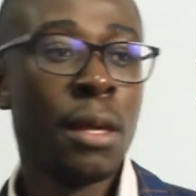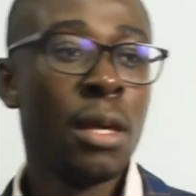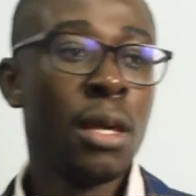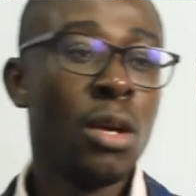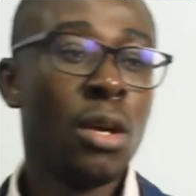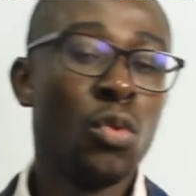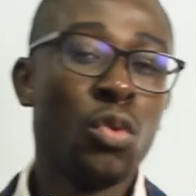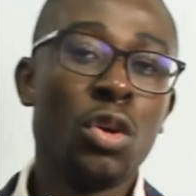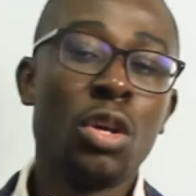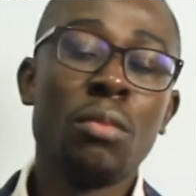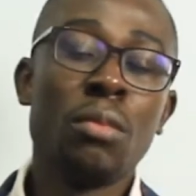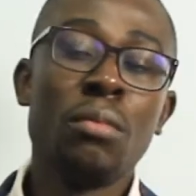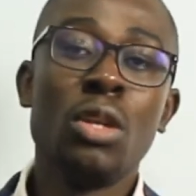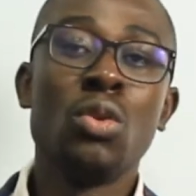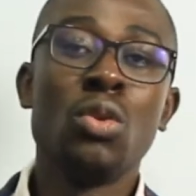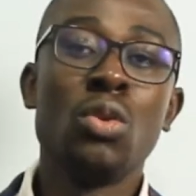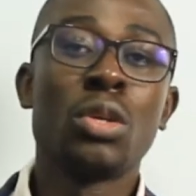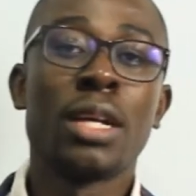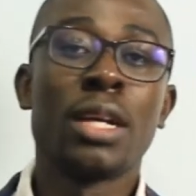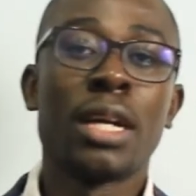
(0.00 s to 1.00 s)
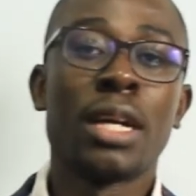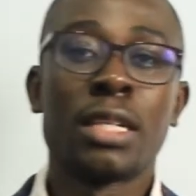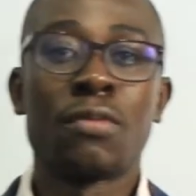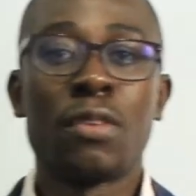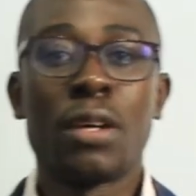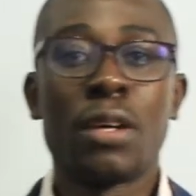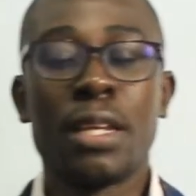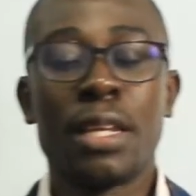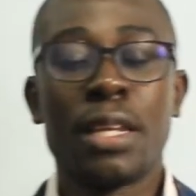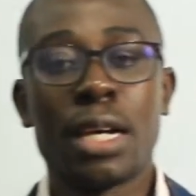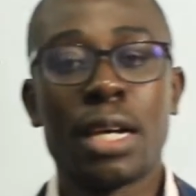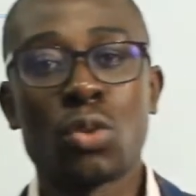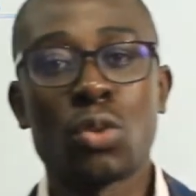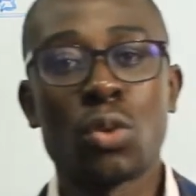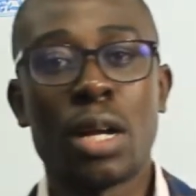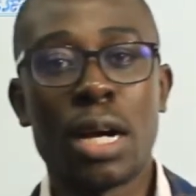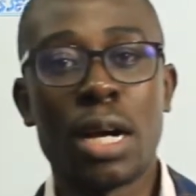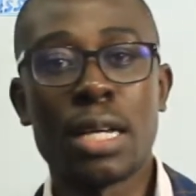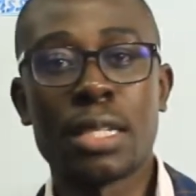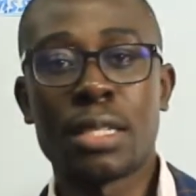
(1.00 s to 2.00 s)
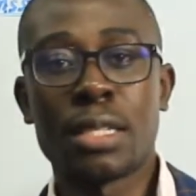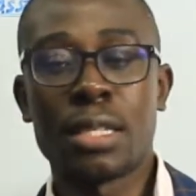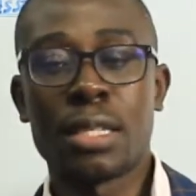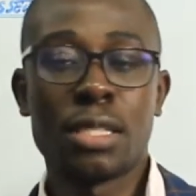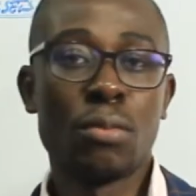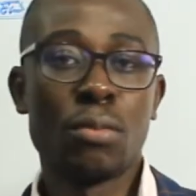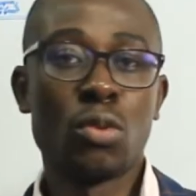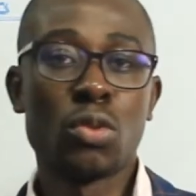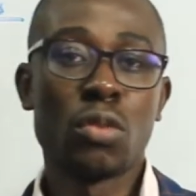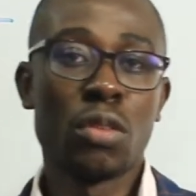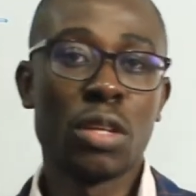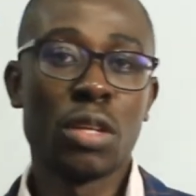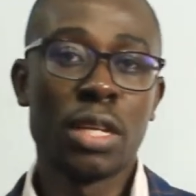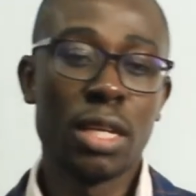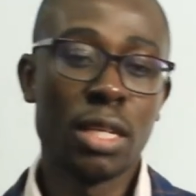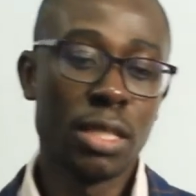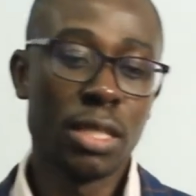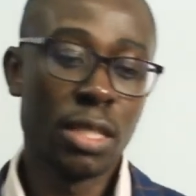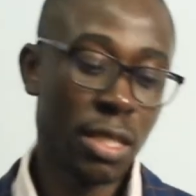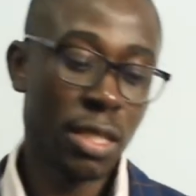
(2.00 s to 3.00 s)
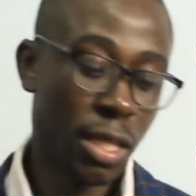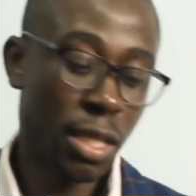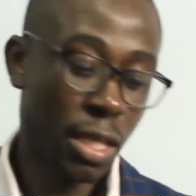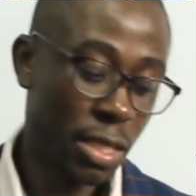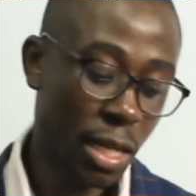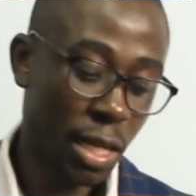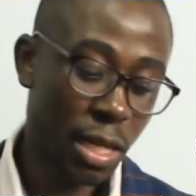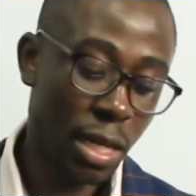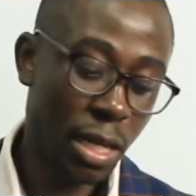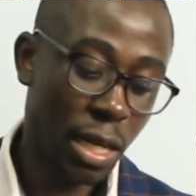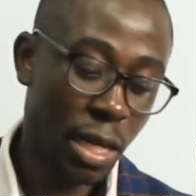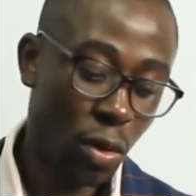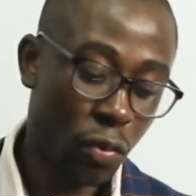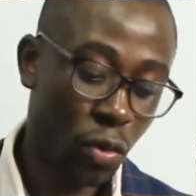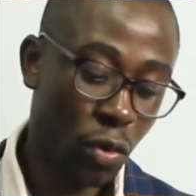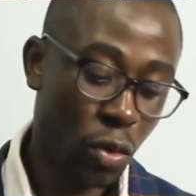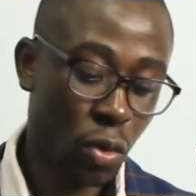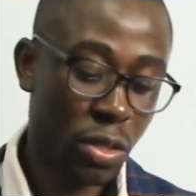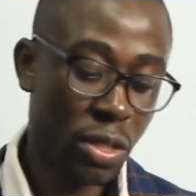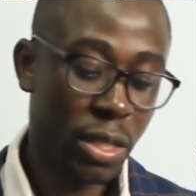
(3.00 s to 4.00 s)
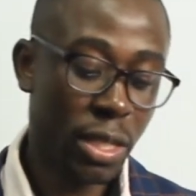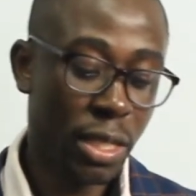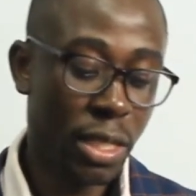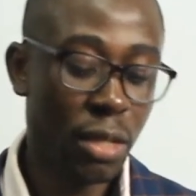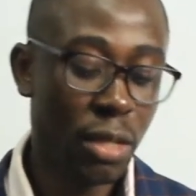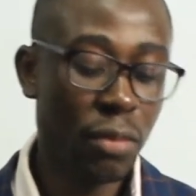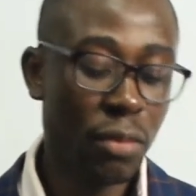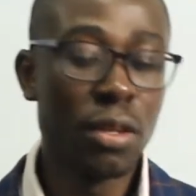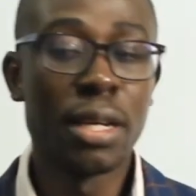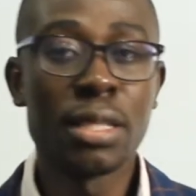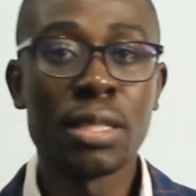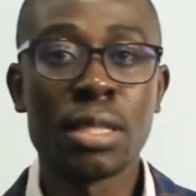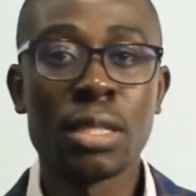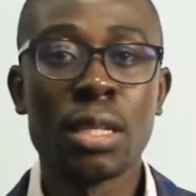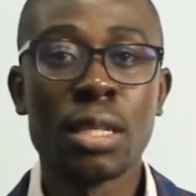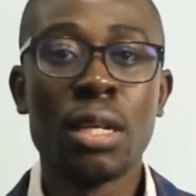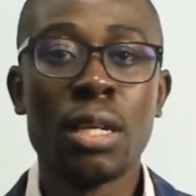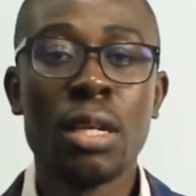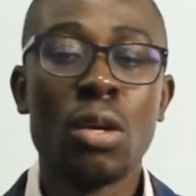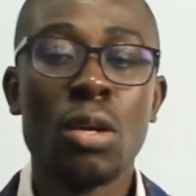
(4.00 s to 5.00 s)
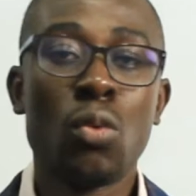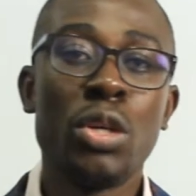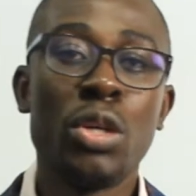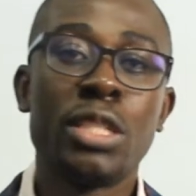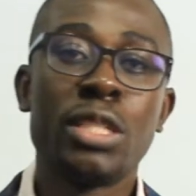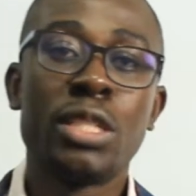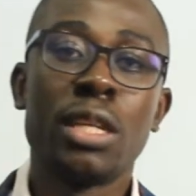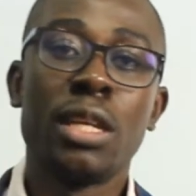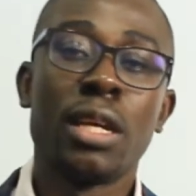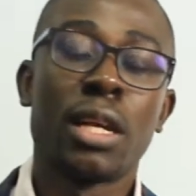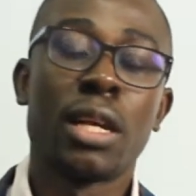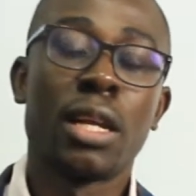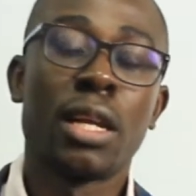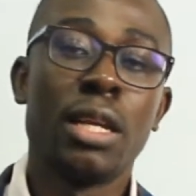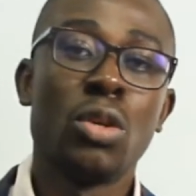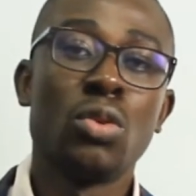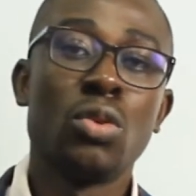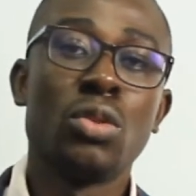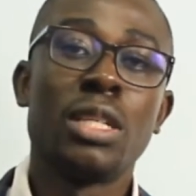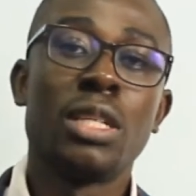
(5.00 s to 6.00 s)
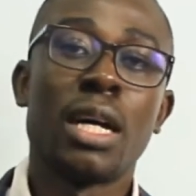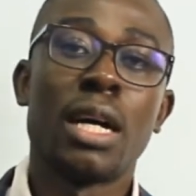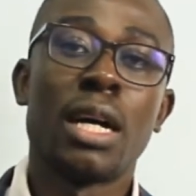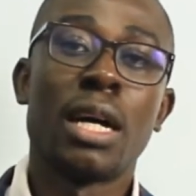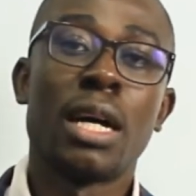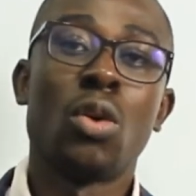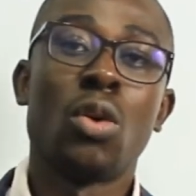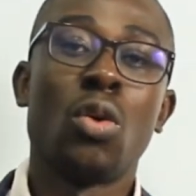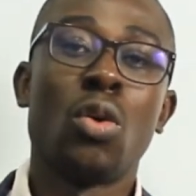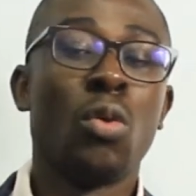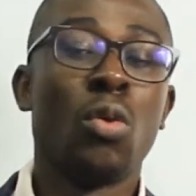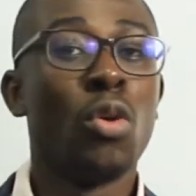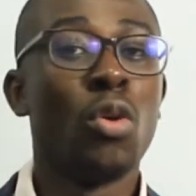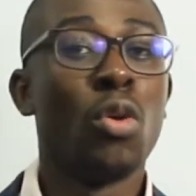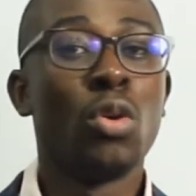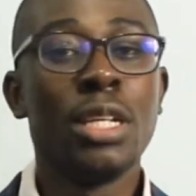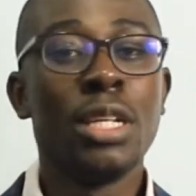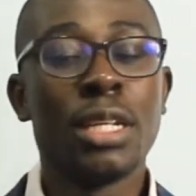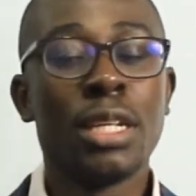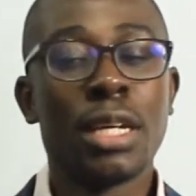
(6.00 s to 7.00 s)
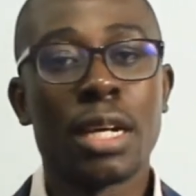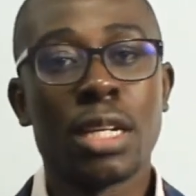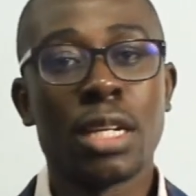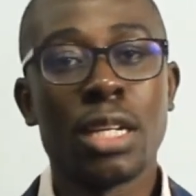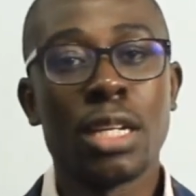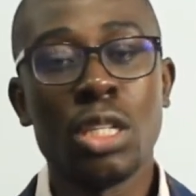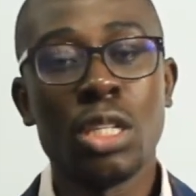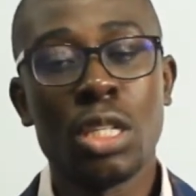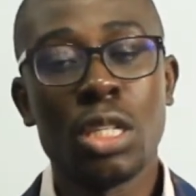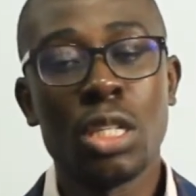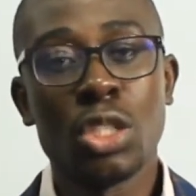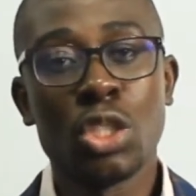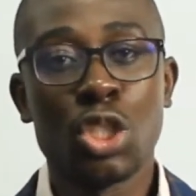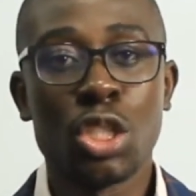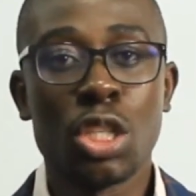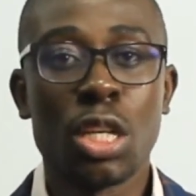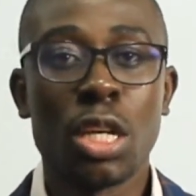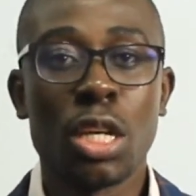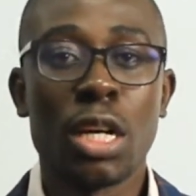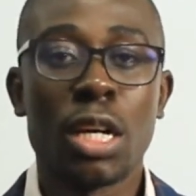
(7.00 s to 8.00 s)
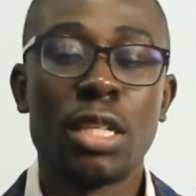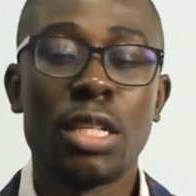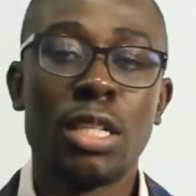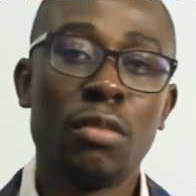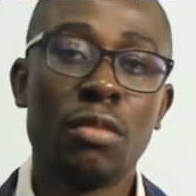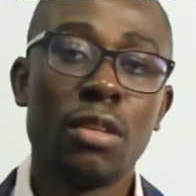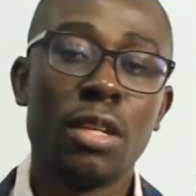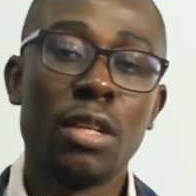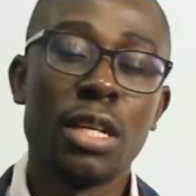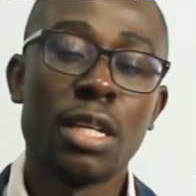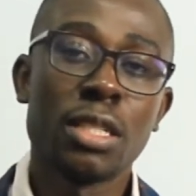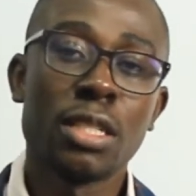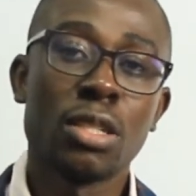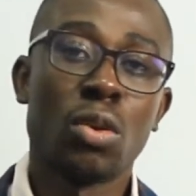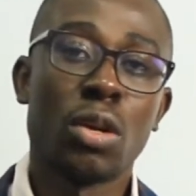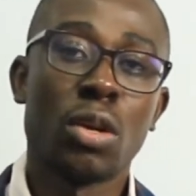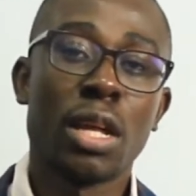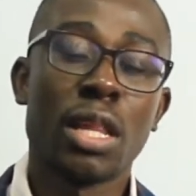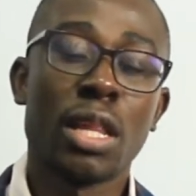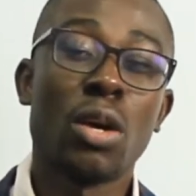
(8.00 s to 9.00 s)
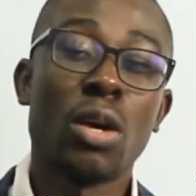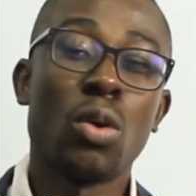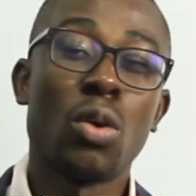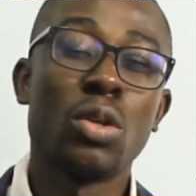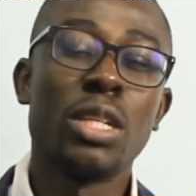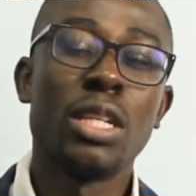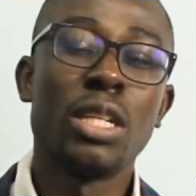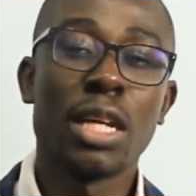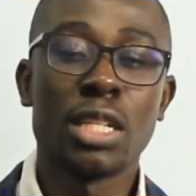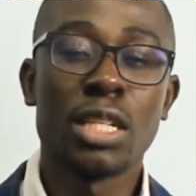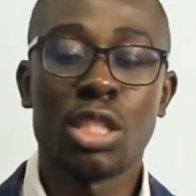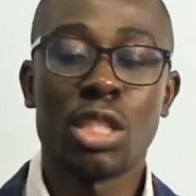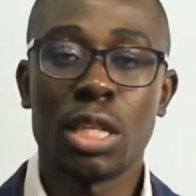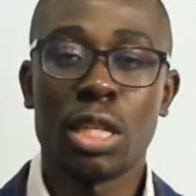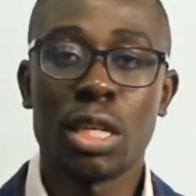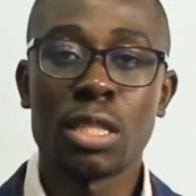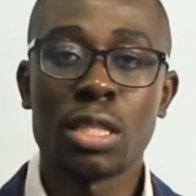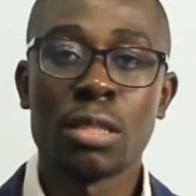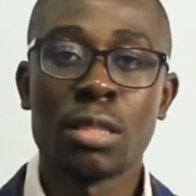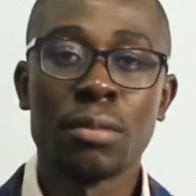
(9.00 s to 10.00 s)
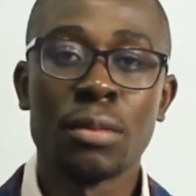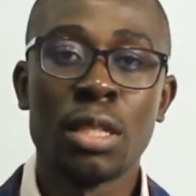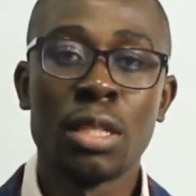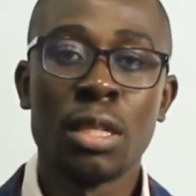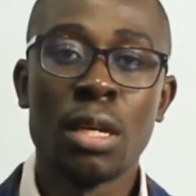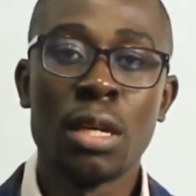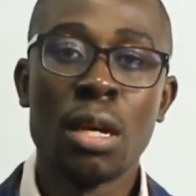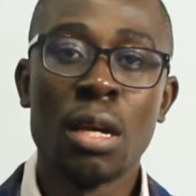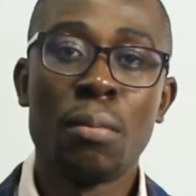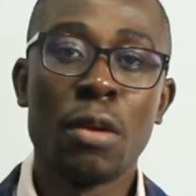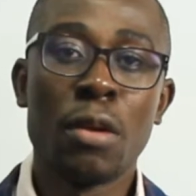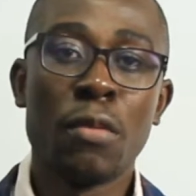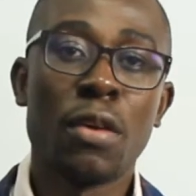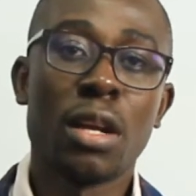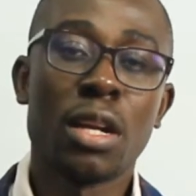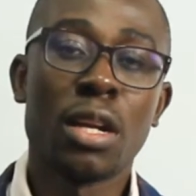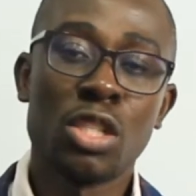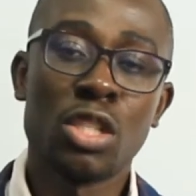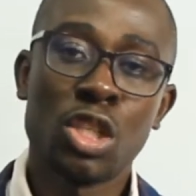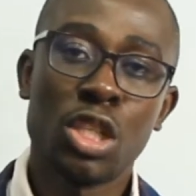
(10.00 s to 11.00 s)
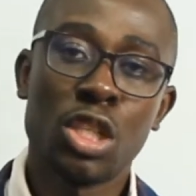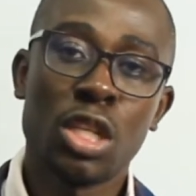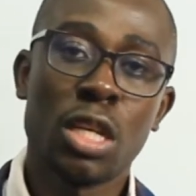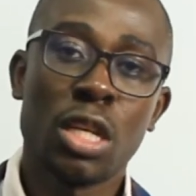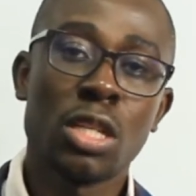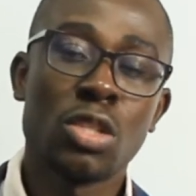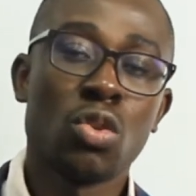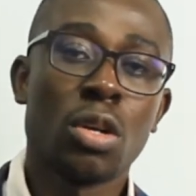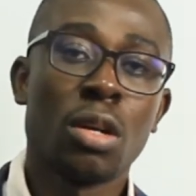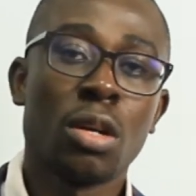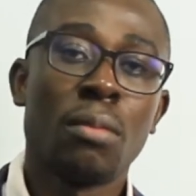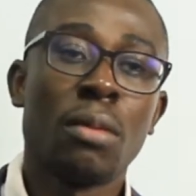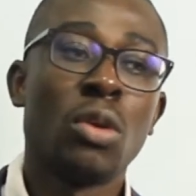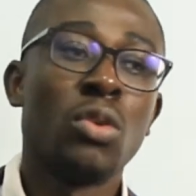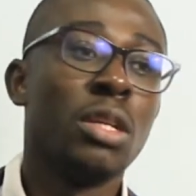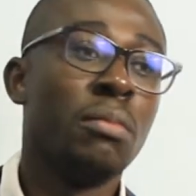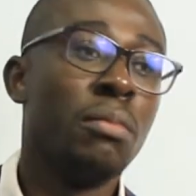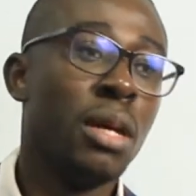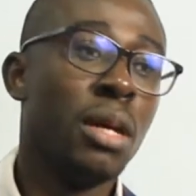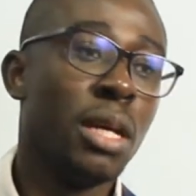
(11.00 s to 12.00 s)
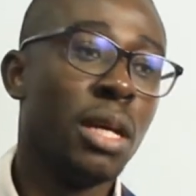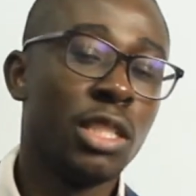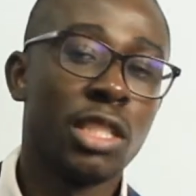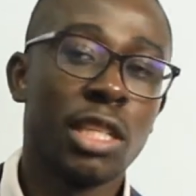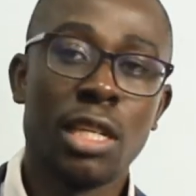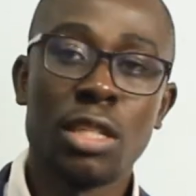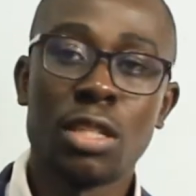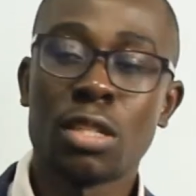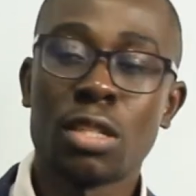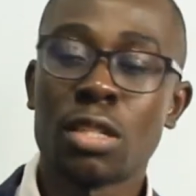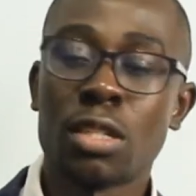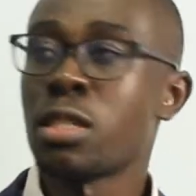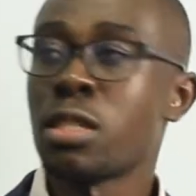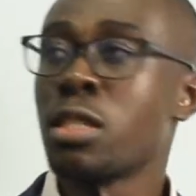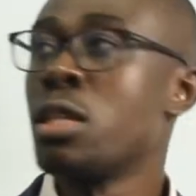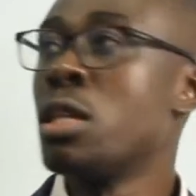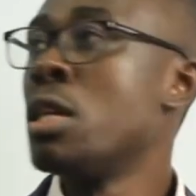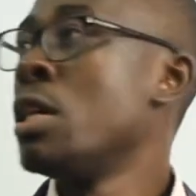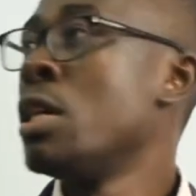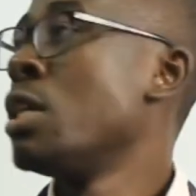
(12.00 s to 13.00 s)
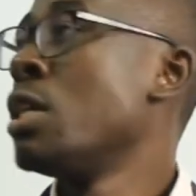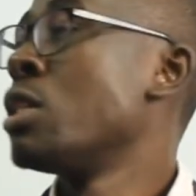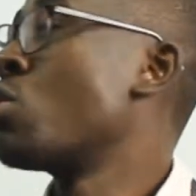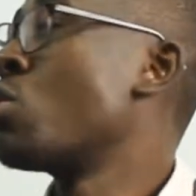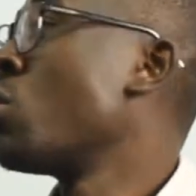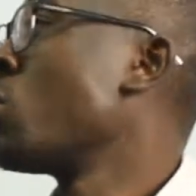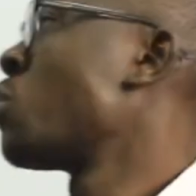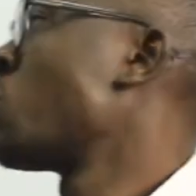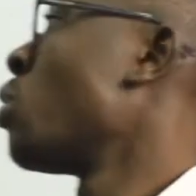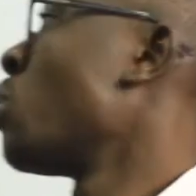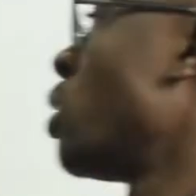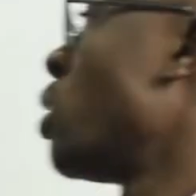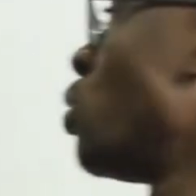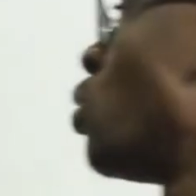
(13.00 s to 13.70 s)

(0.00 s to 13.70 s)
we will be looking at financial assets most of the cases. These are, of course, the dividends, which will include ordinary share dividends, or rather ordinary shares, preference shares, talk about debenture interest. It's going to include